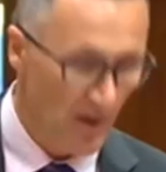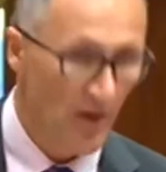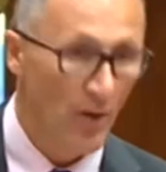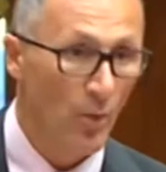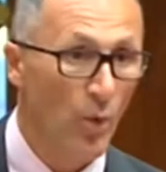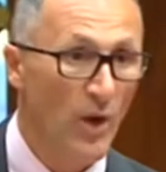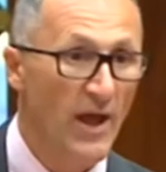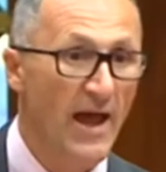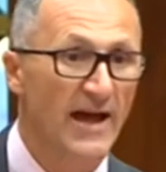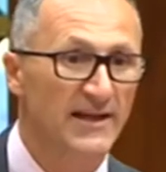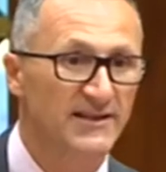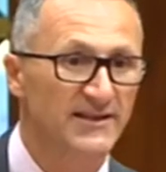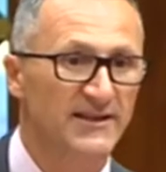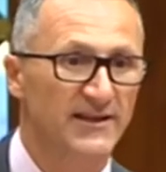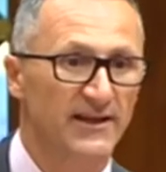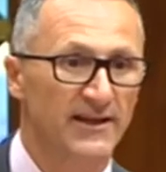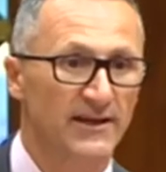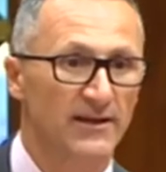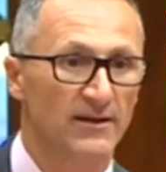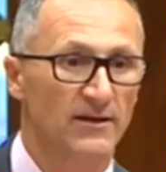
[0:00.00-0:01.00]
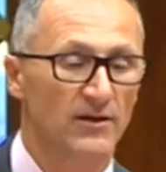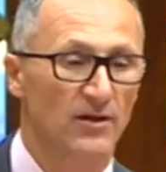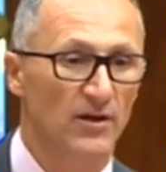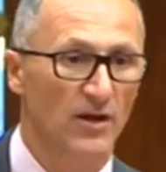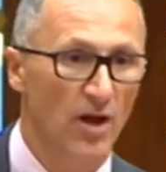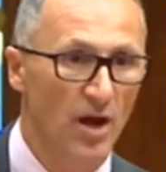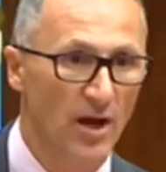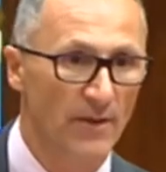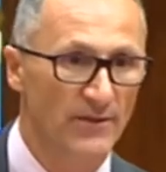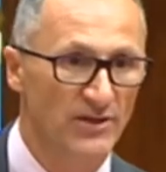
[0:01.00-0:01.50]
We are seeing
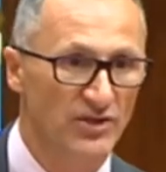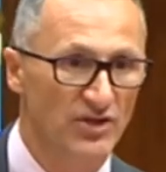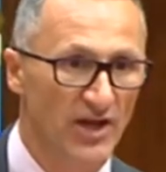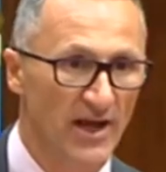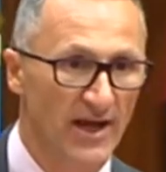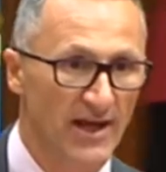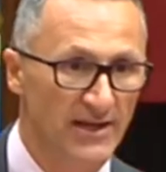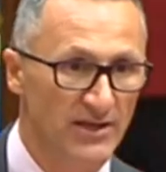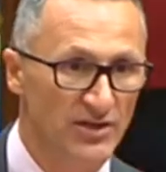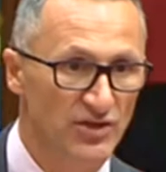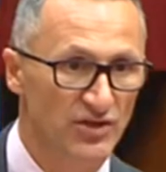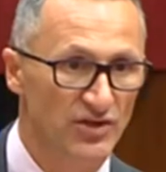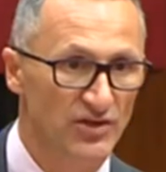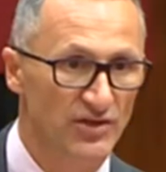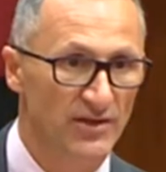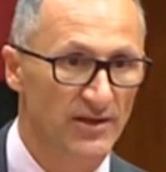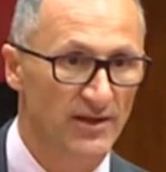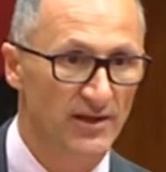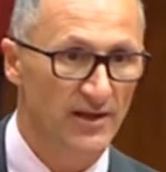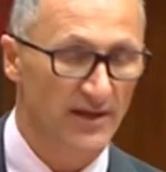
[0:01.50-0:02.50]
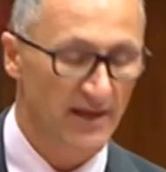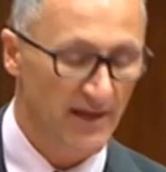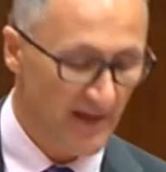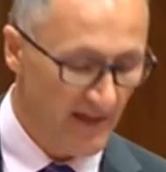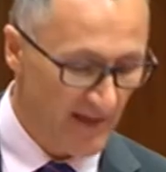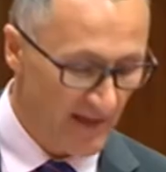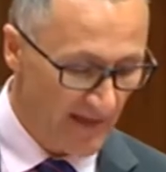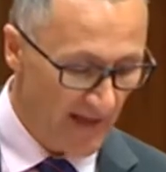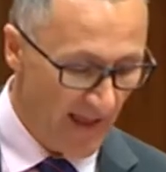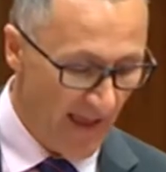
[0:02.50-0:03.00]
climate change
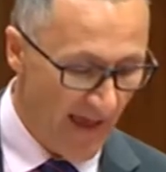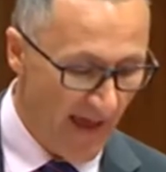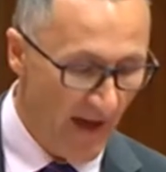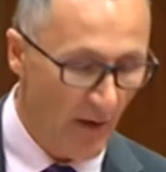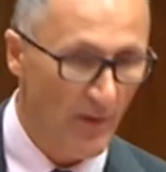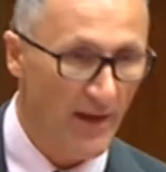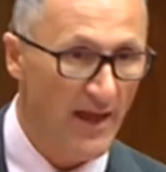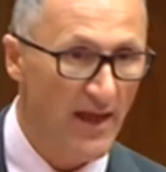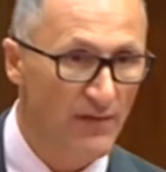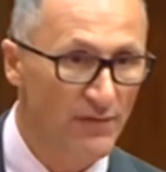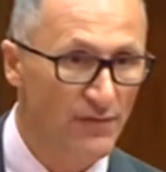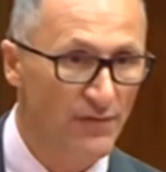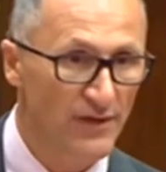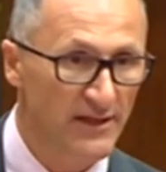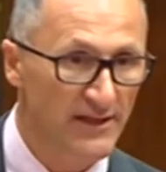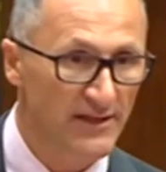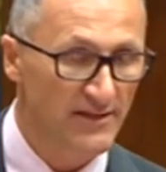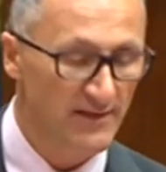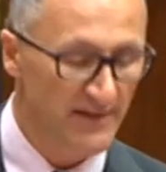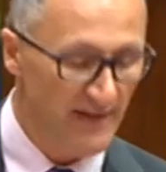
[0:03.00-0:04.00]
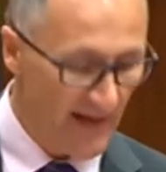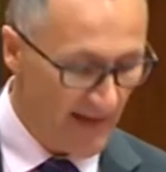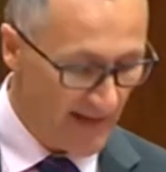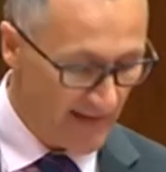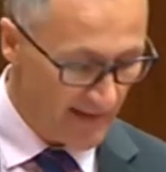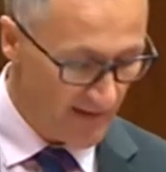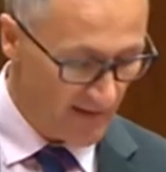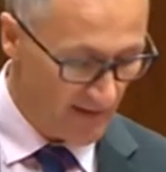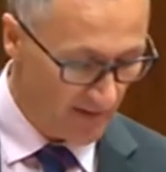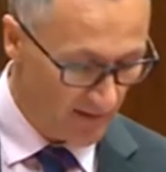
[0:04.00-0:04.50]
in our
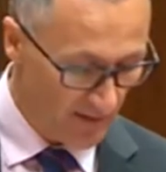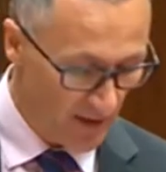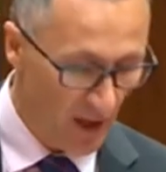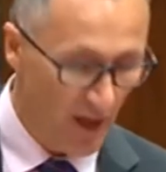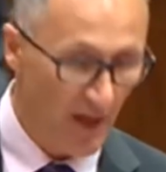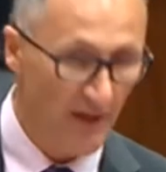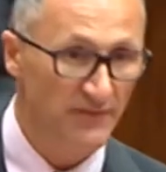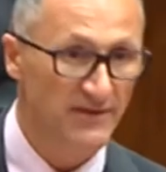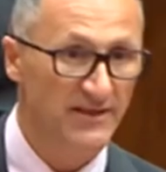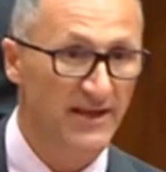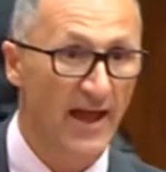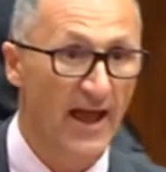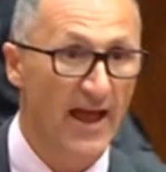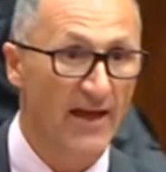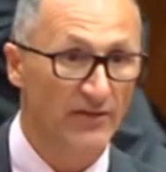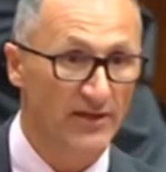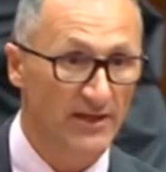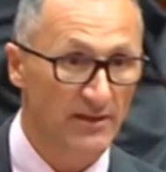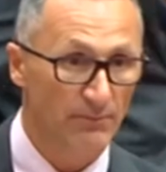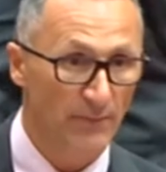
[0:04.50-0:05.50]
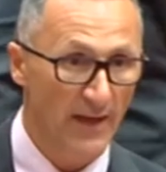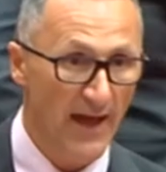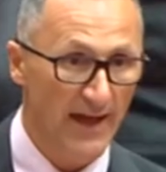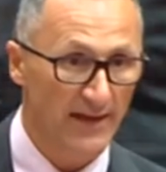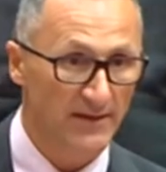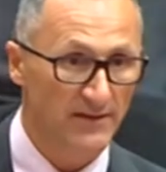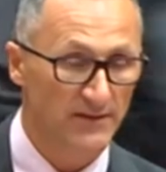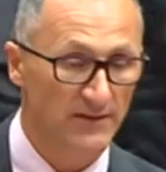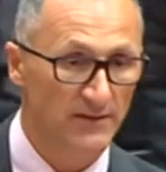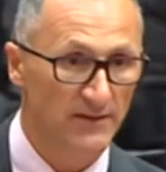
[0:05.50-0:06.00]
everyday lives have an
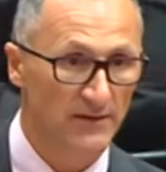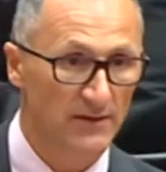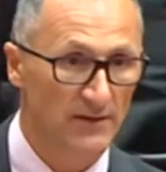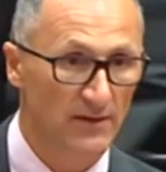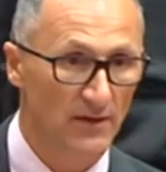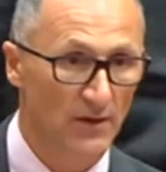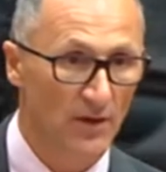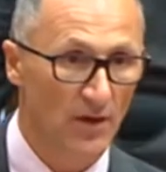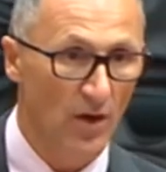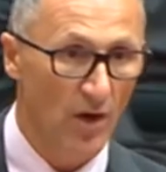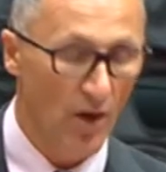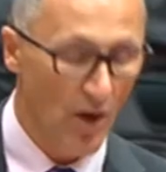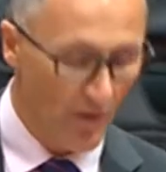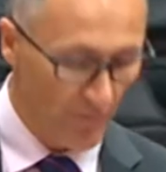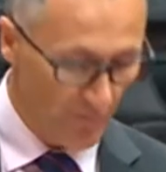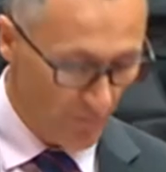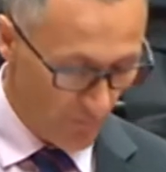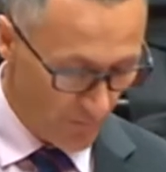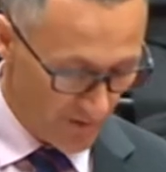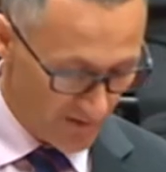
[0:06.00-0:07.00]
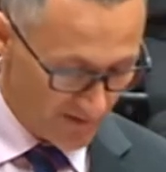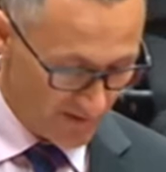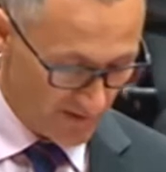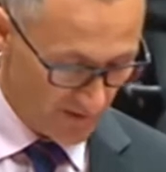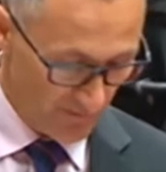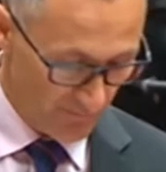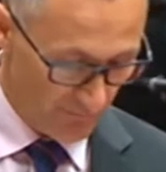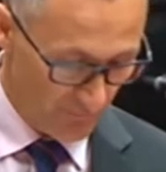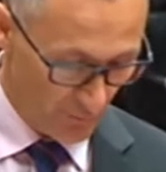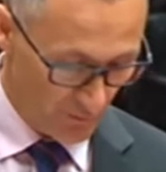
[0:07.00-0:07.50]
impact on the risk
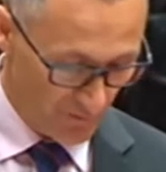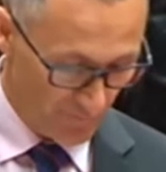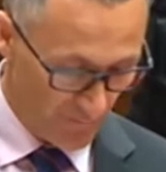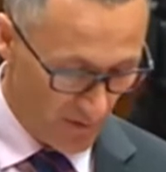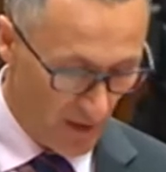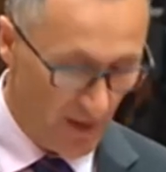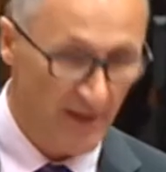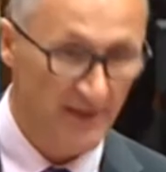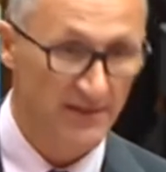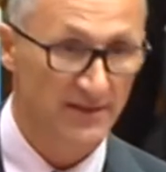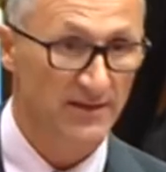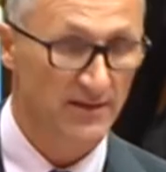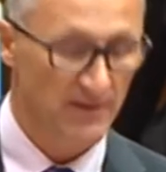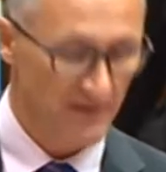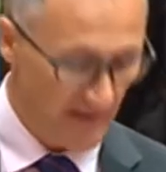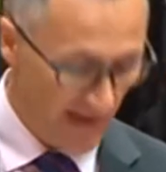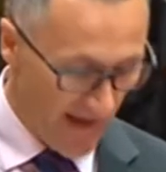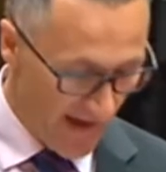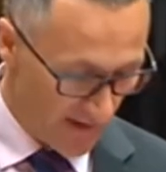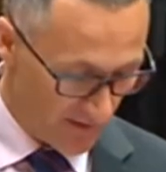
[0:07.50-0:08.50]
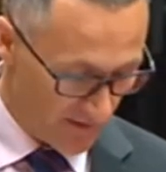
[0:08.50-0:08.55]
of bushfires to our